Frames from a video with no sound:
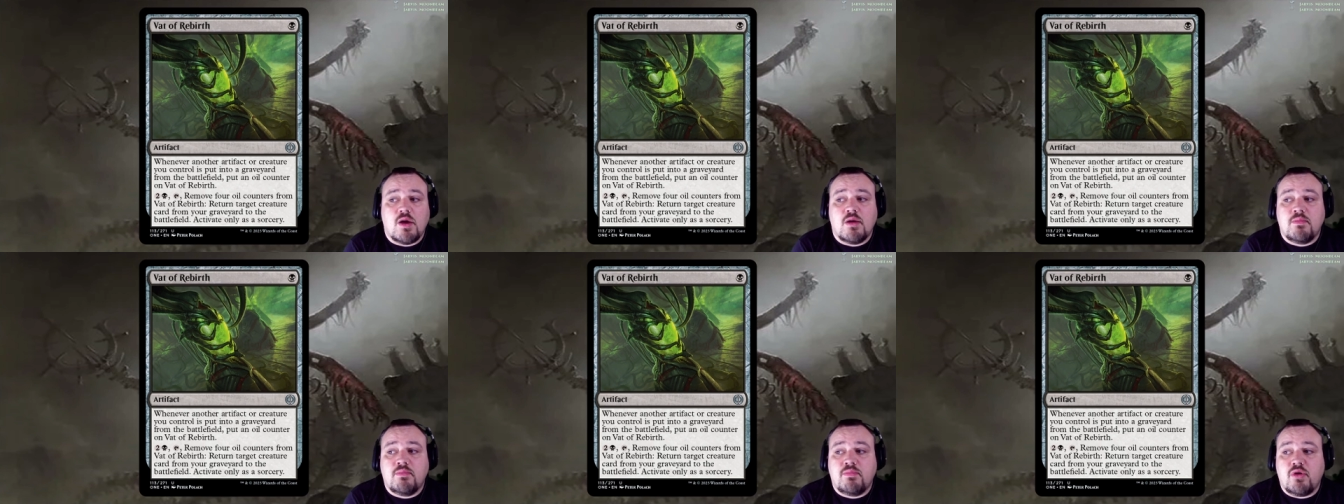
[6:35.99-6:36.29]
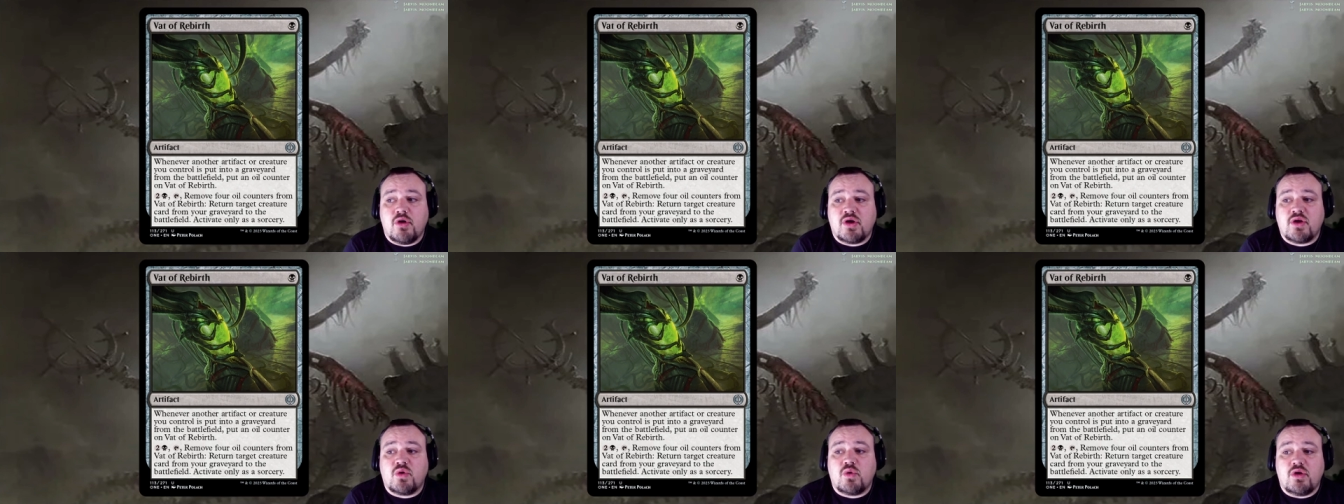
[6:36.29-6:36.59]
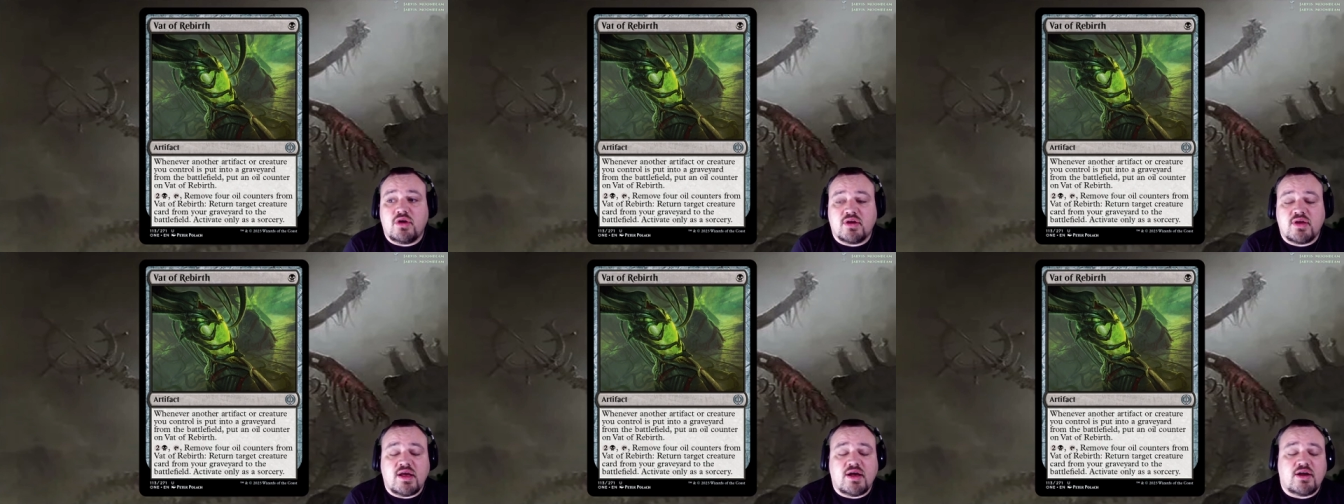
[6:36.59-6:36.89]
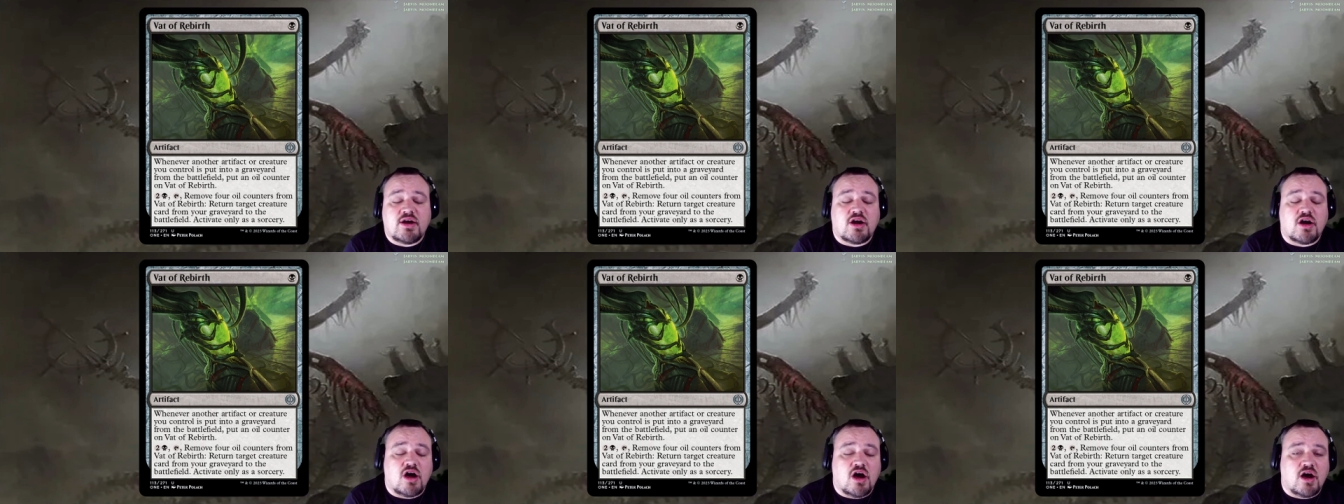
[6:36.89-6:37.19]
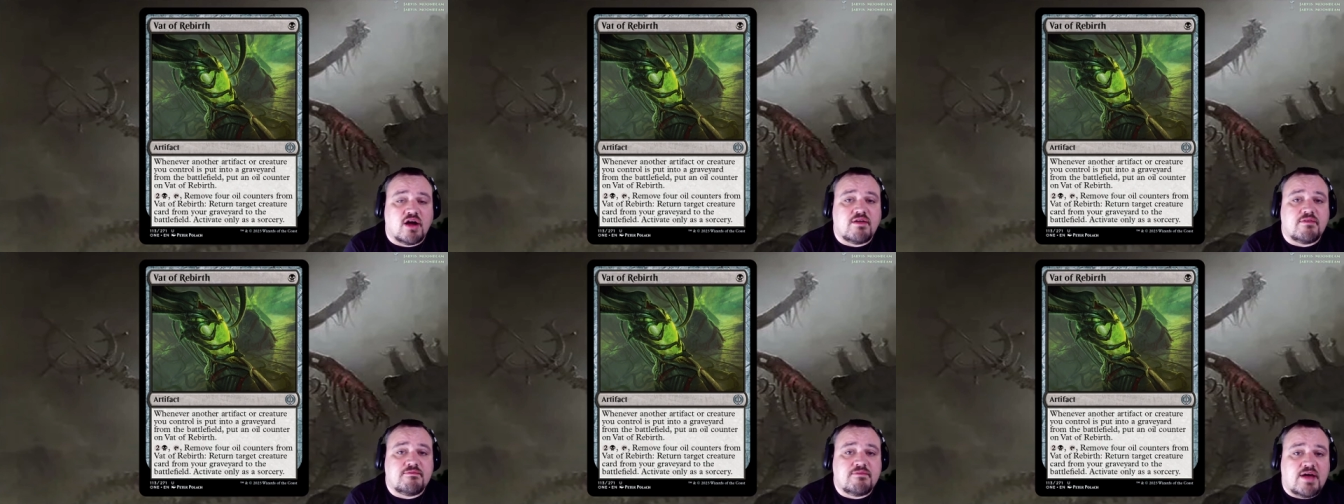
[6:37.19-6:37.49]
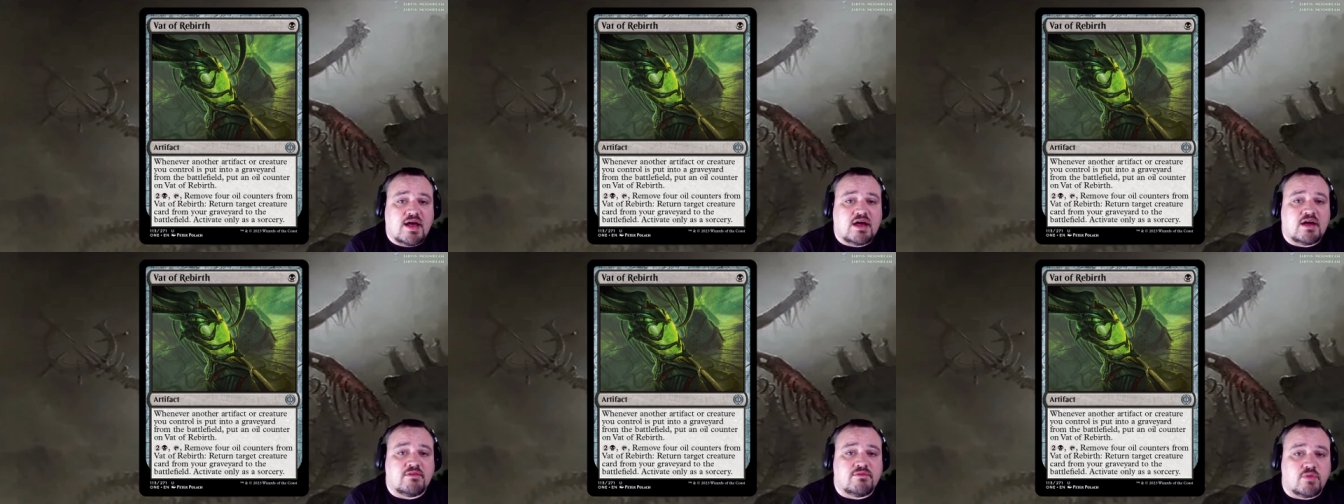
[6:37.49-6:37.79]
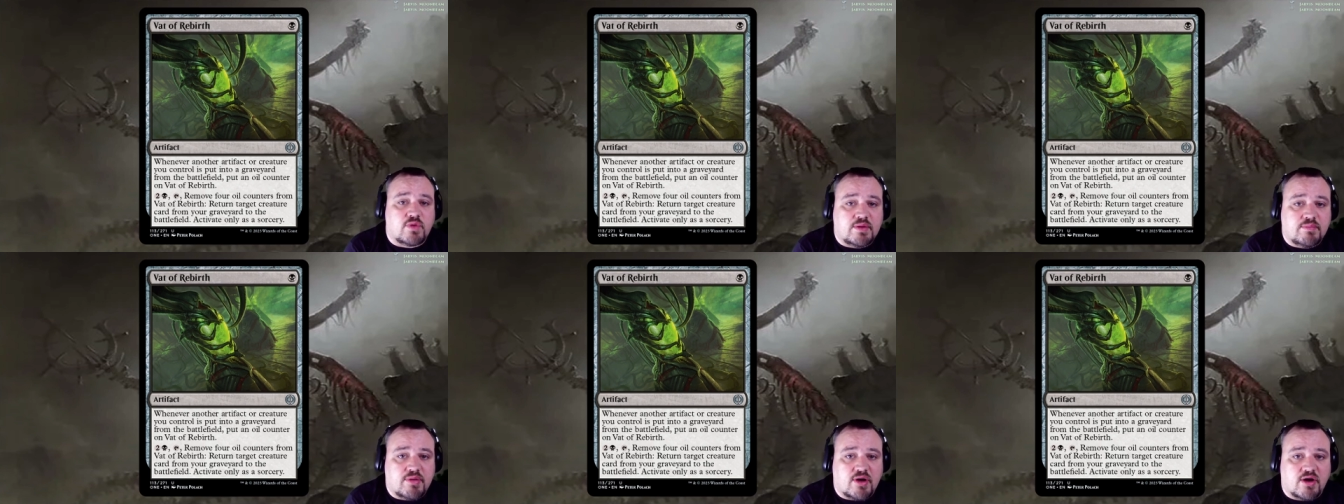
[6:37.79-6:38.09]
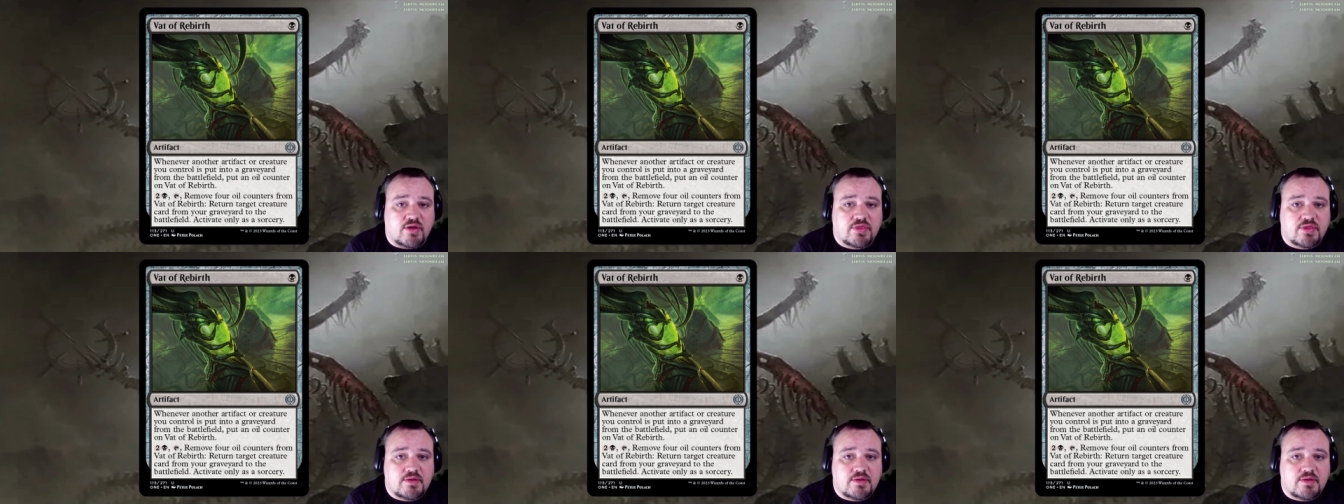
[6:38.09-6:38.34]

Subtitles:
put an oil counter on Vat of Rebirth.